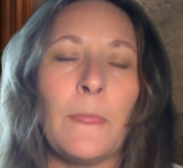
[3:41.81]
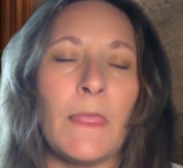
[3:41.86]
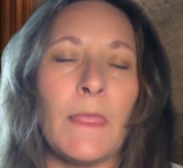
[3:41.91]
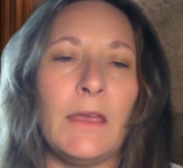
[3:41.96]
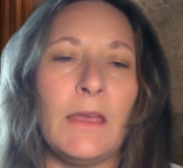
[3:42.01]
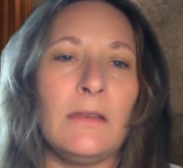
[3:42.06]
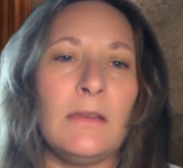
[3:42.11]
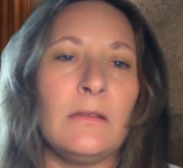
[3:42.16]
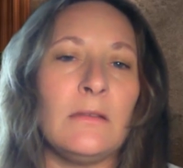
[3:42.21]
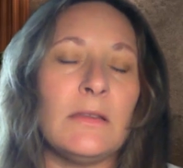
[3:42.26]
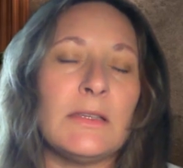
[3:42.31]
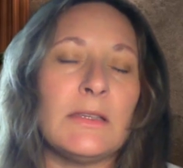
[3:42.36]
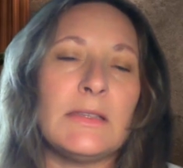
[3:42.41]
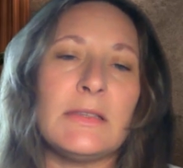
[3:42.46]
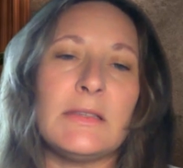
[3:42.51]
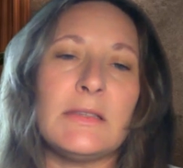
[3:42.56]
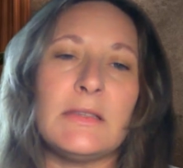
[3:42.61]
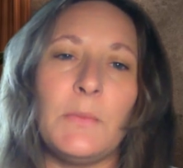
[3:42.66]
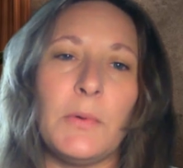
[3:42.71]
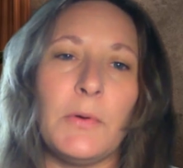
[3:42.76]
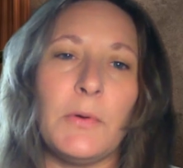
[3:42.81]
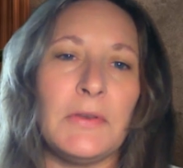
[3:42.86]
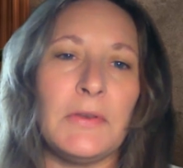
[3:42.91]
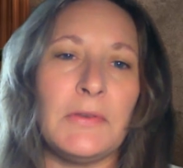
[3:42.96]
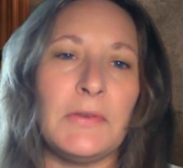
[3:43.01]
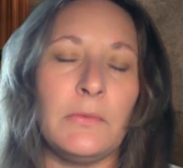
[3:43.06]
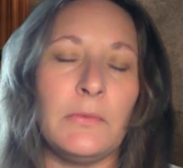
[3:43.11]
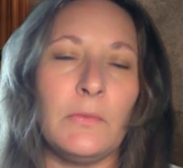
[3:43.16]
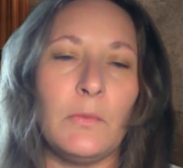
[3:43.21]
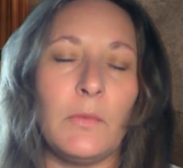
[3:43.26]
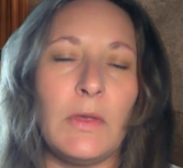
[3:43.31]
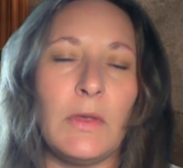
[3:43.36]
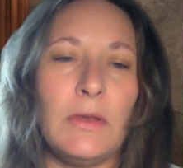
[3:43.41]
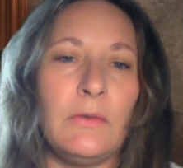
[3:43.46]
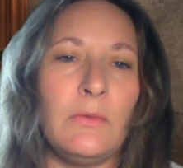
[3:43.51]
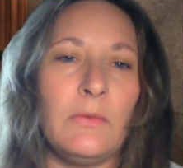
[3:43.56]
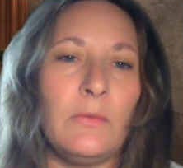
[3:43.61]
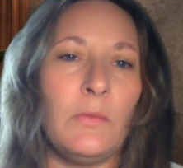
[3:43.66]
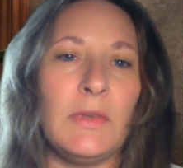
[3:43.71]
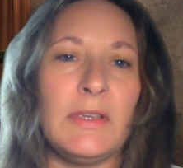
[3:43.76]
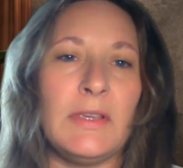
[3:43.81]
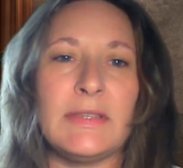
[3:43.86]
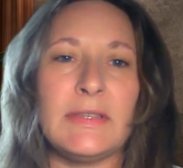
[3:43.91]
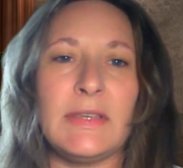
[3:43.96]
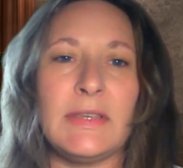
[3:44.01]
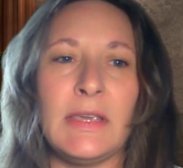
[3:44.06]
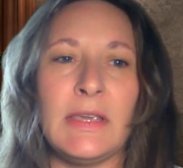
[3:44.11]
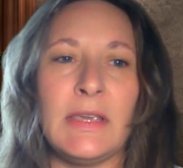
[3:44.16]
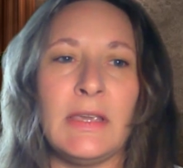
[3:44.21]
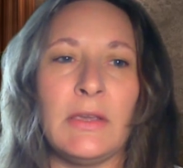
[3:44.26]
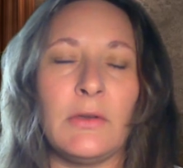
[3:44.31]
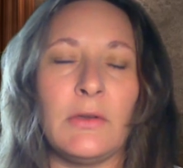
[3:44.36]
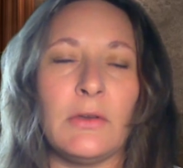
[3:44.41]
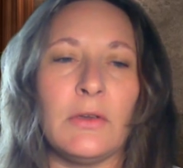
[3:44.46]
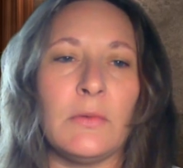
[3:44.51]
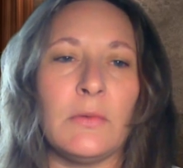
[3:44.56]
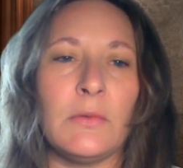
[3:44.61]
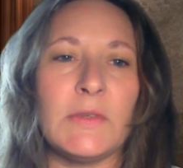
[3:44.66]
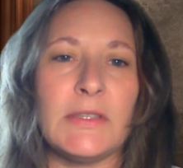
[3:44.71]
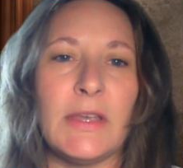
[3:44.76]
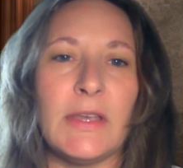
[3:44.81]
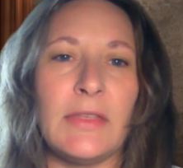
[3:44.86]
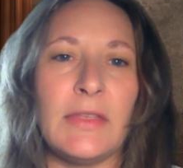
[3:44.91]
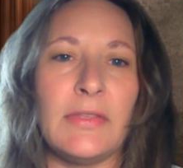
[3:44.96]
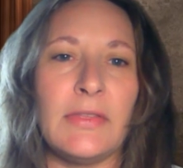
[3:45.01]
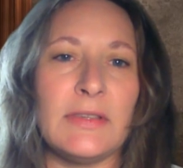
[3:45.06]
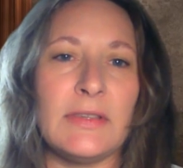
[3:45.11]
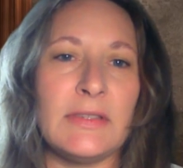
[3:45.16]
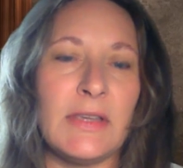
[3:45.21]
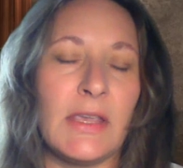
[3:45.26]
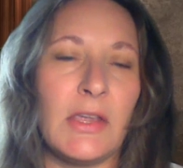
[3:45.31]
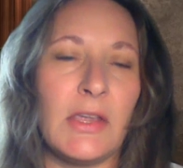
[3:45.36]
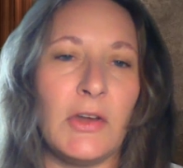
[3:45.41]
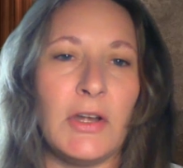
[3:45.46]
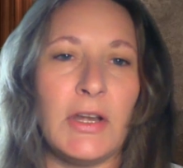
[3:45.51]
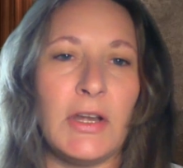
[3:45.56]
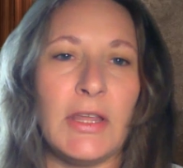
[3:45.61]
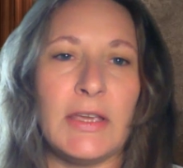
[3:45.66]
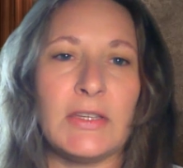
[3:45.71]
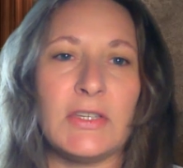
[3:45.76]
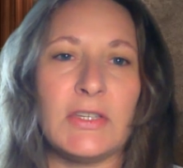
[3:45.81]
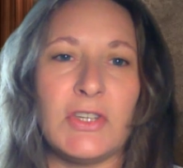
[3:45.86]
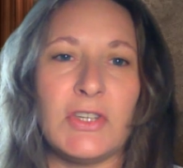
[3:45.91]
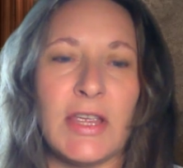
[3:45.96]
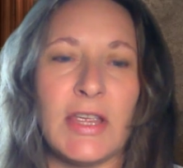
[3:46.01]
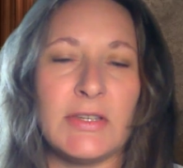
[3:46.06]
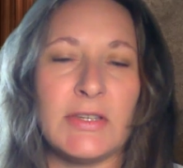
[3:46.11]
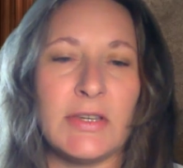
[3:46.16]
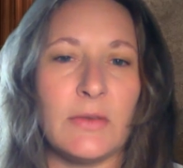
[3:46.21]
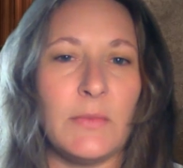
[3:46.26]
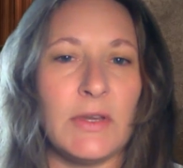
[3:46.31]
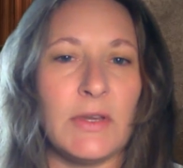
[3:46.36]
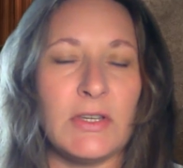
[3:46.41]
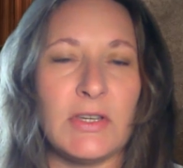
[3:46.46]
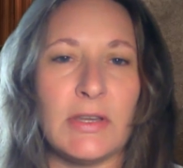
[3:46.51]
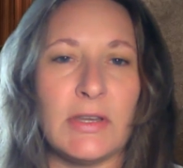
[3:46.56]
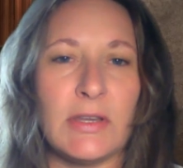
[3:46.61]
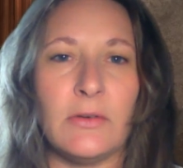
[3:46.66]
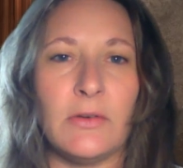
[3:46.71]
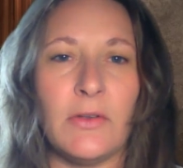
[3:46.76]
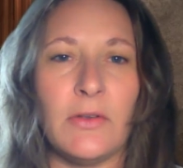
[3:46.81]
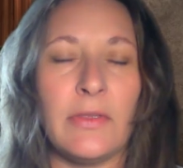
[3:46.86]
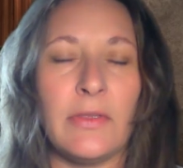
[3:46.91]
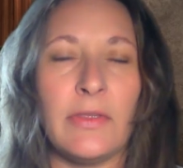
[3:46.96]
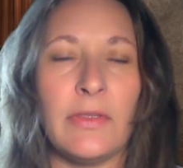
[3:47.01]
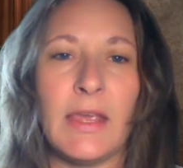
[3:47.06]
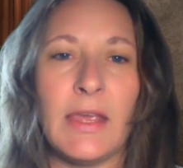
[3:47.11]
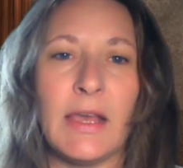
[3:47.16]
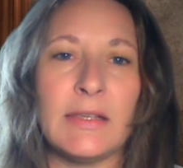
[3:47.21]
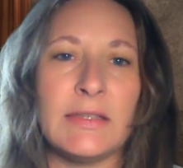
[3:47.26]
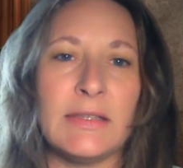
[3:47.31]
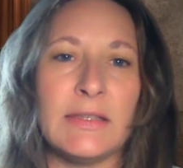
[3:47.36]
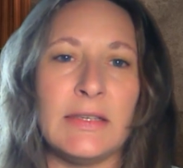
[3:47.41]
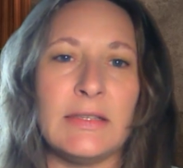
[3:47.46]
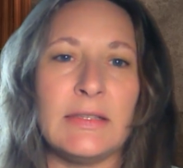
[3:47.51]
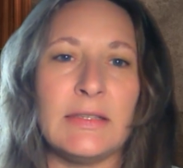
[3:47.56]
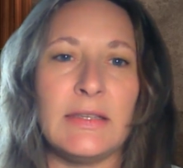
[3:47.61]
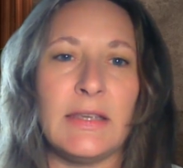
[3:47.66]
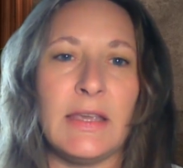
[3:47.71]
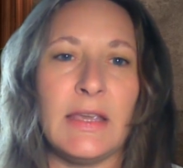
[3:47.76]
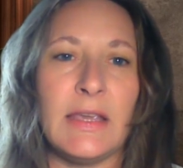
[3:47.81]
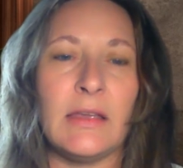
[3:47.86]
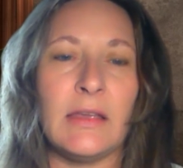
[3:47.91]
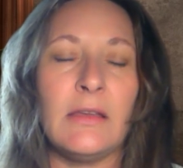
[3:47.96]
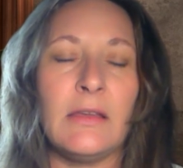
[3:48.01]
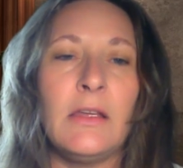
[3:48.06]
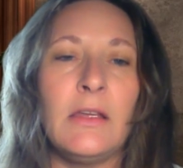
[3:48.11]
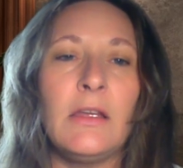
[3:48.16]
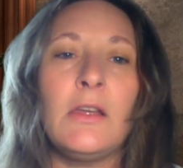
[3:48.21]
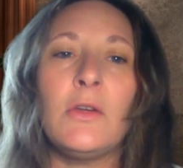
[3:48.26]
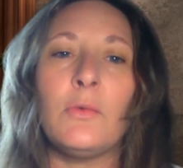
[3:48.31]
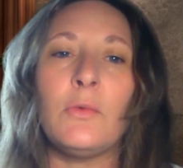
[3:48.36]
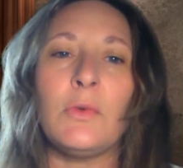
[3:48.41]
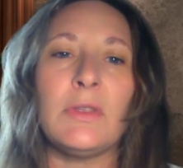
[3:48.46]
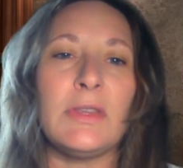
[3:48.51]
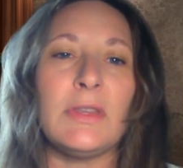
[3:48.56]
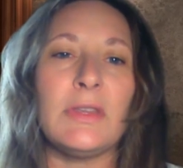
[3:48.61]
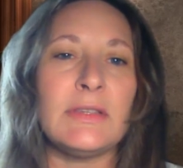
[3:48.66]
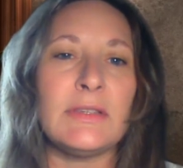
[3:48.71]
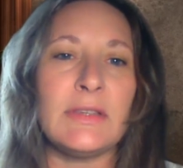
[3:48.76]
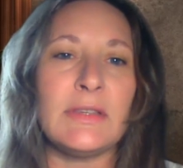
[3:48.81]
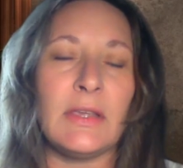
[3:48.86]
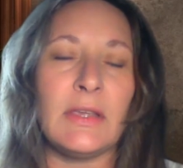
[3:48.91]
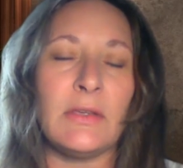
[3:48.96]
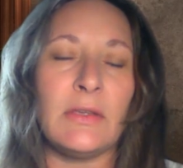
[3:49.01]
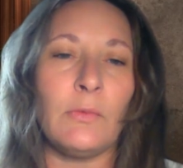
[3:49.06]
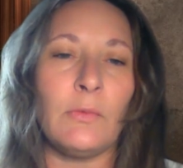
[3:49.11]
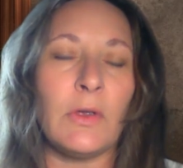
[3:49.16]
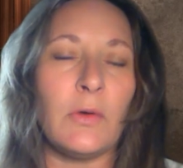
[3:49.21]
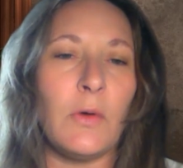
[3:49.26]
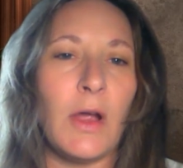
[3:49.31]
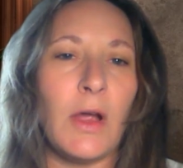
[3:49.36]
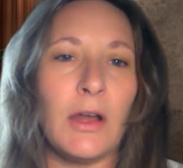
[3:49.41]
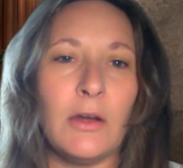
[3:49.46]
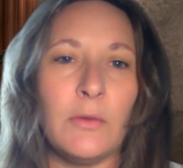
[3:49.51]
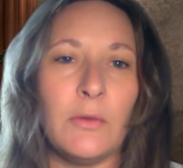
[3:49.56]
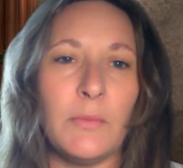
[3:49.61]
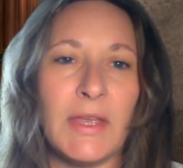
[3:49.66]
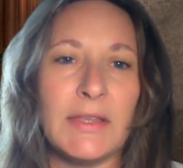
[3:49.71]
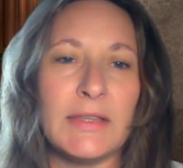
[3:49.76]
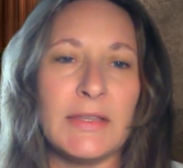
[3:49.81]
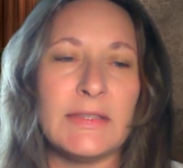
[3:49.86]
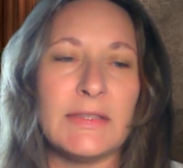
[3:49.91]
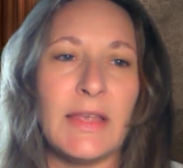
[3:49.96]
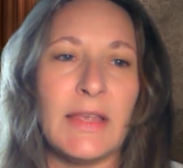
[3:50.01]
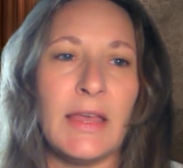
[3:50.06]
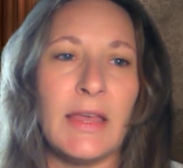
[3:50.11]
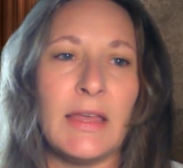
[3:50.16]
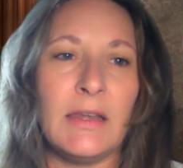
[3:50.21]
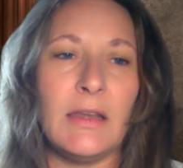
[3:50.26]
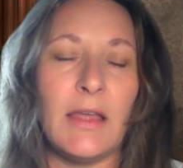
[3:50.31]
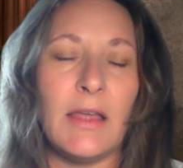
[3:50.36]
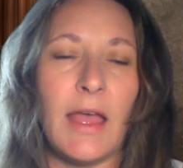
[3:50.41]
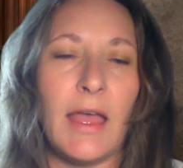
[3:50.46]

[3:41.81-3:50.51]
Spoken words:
And this is important when we see groups like the Security Exchange Commission or the SEC releasing requirements that